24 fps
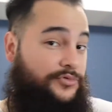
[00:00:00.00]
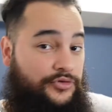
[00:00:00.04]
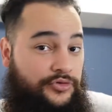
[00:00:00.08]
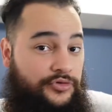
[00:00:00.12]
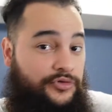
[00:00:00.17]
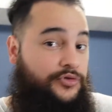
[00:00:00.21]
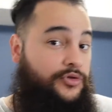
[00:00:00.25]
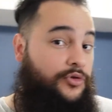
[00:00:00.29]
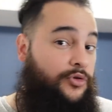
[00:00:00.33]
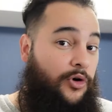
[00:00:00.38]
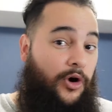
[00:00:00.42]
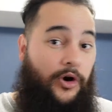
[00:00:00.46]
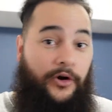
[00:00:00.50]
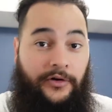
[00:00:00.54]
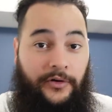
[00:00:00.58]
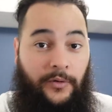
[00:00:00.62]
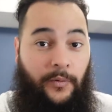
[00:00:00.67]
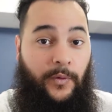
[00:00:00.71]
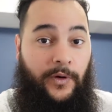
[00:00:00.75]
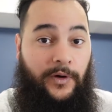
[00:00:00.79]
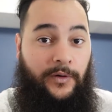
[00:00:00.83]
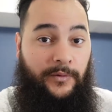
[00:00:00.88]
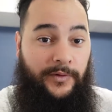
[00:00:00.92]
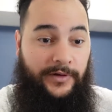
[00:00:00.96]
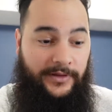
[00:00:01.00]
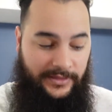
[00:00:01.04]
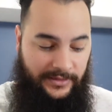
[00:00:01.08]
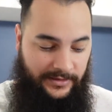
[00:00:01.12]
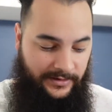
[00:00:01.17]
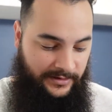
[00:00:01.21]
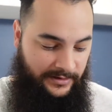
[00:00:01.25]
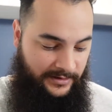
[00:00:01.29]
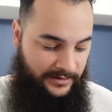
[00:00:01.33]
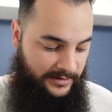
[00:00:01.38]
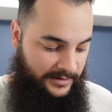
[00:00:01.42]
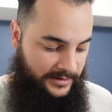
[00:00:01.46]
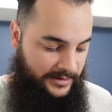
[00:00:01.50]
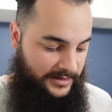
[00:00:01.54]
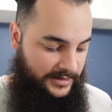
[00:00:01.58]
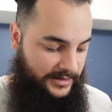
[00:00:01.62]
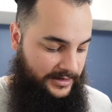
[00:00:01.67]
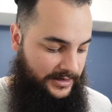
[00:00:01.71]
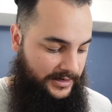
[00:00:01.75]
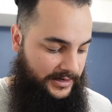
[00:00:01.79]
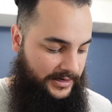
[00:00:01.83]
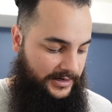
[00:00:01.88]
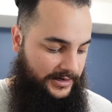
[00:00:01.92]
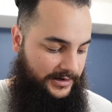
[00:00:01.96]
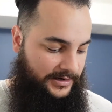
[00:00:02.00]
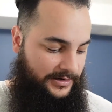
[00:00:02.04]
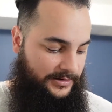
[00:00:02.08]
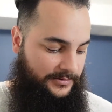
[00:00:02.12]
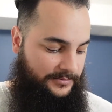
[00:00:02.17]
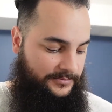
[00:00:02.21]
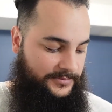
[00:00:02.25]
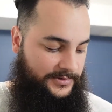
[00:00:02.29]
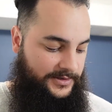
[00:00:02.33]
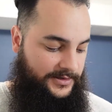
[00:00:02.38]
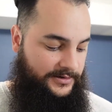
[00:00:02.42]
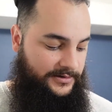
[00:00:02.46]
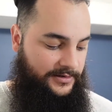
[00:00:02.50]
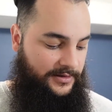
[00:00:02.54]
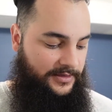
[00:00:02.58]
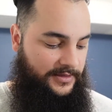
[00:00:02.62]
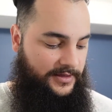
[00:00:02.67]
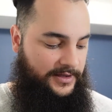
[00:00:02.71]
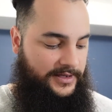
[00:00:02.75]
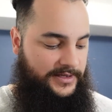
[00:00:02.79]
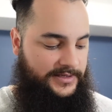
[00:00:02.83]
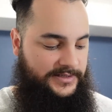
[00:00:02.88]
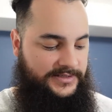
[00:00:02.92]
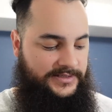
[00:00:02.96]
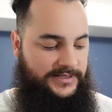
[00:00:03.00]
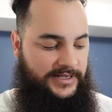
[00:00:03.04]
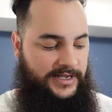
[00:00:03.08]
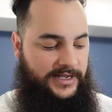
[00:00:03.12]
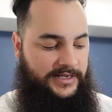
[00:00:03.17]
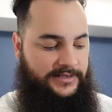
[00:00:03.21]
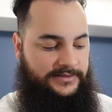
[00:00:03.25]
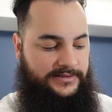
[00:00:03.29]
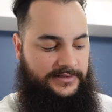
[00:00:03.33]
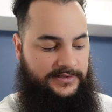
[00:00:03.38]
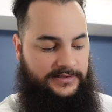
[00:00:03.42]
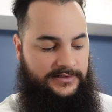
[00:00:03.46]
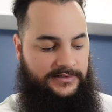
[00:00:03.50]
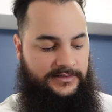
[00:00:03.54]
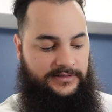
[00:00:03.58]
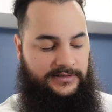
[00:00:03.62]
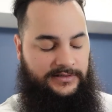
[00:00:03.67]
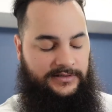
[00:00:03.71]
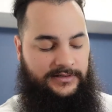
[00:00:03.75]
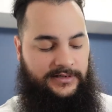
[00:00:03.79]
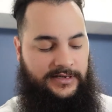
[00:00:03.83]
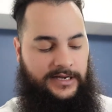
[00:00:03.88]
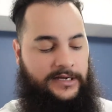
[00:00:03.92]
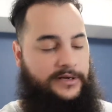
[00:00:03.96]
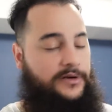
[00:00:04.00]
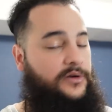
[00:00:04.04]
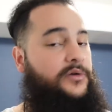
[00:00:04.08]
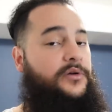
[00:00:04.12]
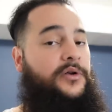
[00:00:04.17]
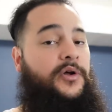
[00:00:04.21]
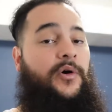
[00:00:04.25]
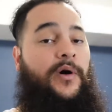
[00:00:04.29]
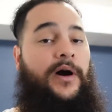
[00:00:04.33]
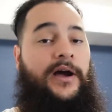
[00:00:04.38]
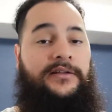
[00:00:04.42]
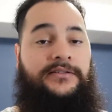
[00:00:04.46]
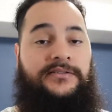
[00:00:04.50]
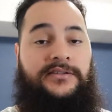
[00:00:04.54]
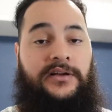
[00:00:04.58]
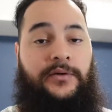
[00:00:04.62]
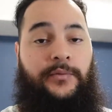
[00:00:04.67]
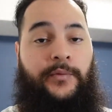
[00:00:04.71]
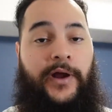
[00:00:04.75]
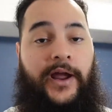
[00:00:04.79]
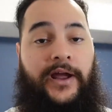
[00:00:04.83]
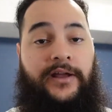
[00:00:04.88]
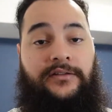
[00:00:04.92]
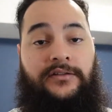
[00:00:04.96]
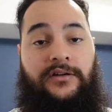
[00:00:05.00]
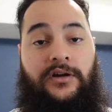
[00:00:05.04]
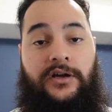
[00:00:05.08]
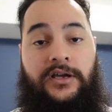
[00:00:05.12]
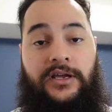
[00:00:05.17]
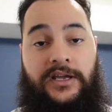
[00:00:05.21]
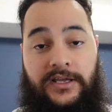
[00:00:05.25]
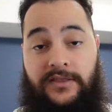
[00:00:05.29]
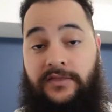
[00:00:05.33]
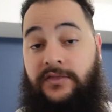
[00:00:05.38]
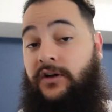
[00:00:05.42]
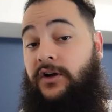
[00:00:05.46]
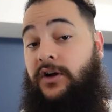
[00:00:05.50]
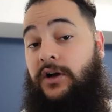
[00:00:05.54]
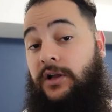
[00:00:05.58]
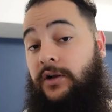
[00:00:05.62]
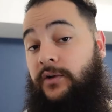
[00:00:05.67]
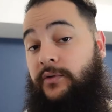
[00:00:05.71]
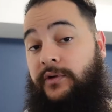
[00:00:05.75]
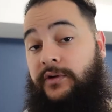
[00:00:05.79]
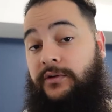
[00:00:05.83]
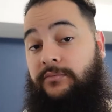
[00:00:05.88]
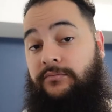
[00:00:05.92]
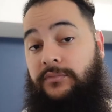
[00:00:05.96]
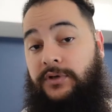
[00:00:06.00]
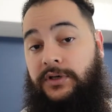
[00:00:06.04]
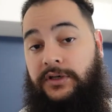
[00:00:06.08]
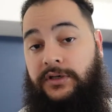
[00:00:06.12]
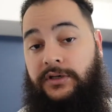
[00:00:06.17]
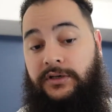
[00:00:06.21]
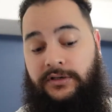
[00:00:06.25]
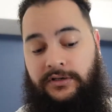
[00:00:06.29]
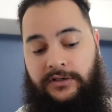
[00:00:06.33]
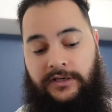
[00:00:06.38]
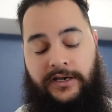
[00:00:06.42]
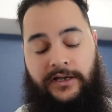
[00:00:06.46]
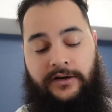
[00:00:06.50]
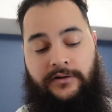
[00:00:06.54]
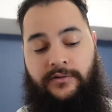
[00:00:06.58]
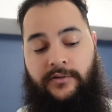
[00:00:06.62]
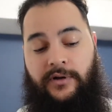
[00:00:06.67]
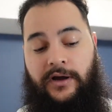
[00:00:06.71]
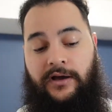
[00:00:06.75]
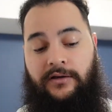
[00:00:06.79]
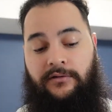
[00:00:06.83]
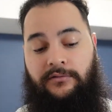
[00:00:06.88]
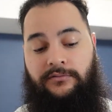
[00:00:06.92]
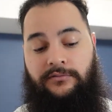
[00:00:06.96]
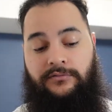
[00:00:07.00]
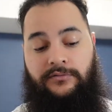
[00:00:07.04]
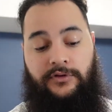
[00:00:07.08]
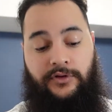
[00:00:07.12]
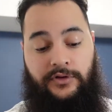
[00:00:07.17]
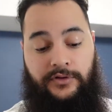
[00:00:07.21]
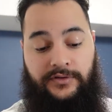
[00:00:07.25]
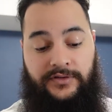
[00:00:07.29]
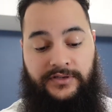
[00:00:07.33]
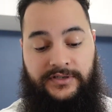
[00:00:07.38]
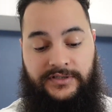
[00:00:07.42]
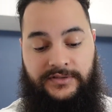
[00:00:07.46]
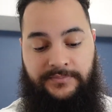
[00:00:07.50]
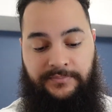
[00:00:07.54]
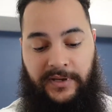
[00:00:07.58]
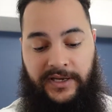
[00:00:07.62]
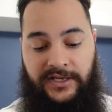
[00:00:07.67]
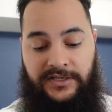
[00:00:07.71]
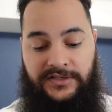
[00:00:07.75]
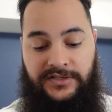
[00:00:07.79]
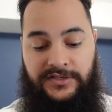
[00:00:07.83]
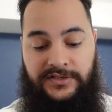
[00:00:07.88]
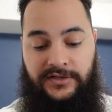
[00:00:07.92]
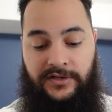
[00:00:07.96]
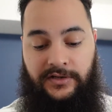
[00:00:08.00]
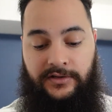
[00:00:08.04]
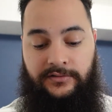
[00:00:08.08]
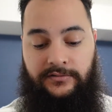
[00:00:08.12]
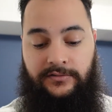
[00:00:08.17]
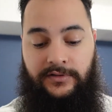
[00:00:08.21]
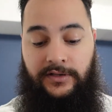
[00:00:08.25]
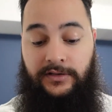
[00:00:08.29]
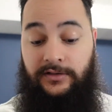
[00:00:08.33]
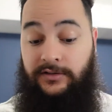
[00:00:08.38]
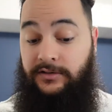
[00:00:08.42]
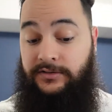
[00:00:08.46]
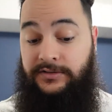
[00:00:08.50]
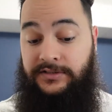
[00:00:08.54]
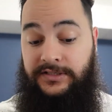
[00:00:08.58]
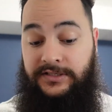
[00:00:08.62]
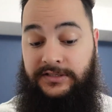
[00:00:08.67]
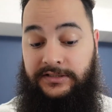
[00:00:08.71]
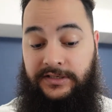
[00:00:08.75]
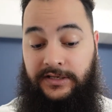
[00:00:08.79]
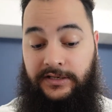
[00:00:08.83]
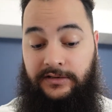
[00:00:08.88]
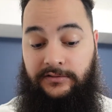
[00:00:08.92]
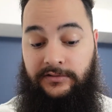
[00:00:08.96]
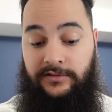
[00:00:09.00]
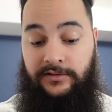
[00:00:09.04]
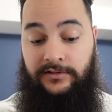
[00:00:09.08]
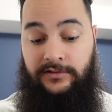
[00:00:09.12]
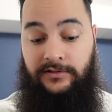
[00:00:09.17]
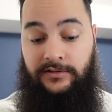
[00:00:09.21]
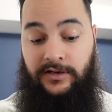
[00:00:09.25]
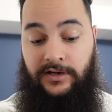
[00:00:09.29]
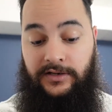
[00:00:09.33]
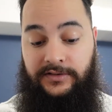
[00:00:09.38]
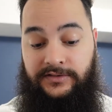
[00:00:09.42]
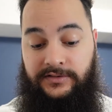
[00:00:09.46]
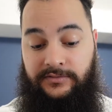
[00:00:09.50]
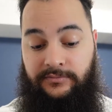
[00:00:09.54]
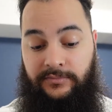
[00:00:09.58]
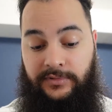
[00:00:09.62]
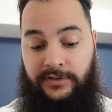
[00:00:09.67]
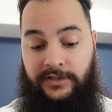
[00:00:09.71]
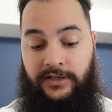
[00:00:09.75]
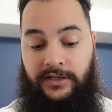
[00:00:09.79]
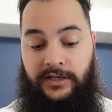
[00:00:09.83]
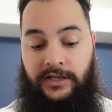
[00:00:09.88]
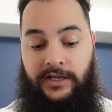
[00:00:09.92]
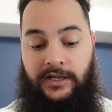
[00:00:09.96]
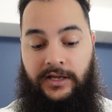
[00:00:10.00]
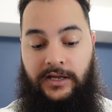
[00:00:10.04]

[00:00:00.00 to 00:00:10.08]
too hard to work with. The other thing is that I don't know how it's gonna react in the coloring book. I don't know how good these pages are. They look detailed, they look awesome, but